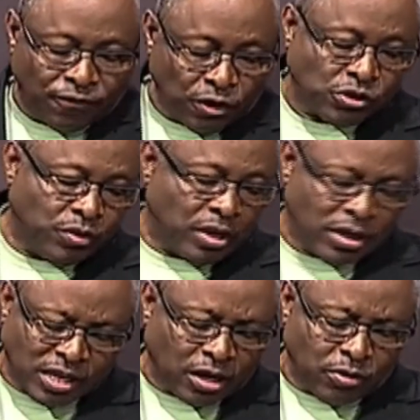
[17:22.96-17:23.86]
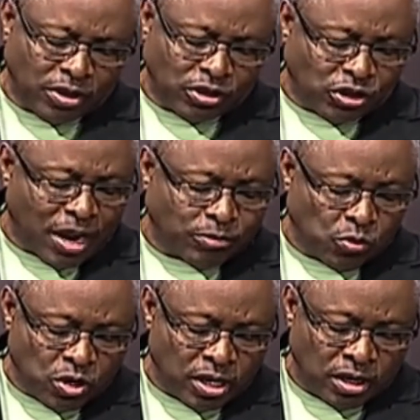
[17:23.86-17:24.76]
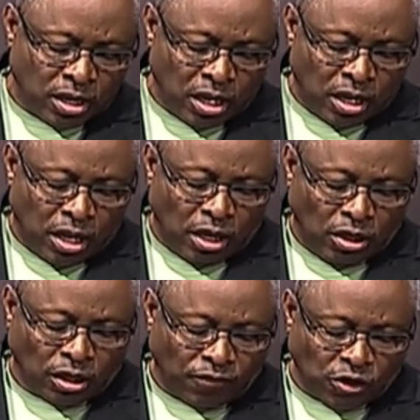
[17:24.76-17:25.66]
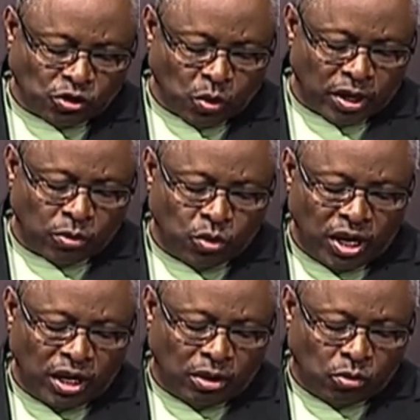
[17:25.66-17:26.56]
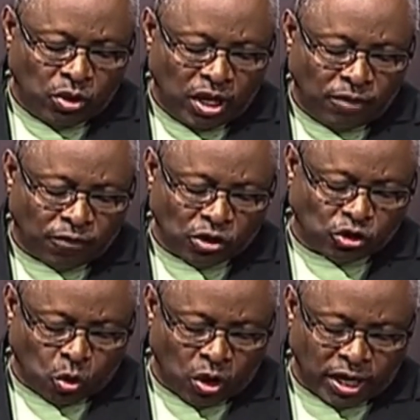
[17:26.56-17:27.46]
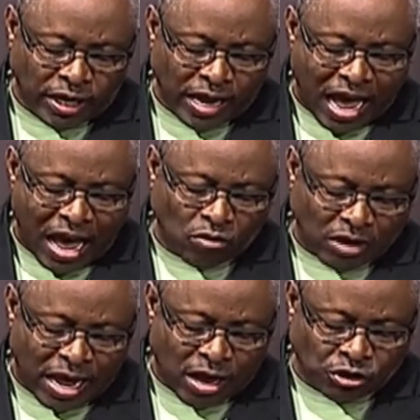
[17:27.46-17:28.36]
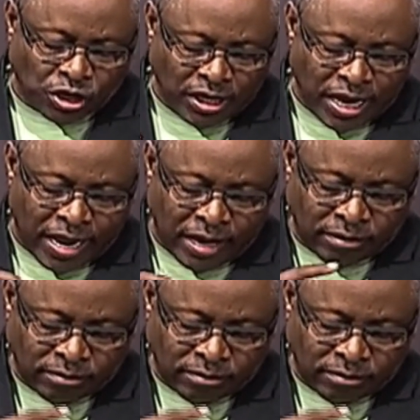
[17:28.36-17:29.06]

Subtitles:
2 Corinthians chapter 1. Look at verse 20. Read verse 20 out loud to yea.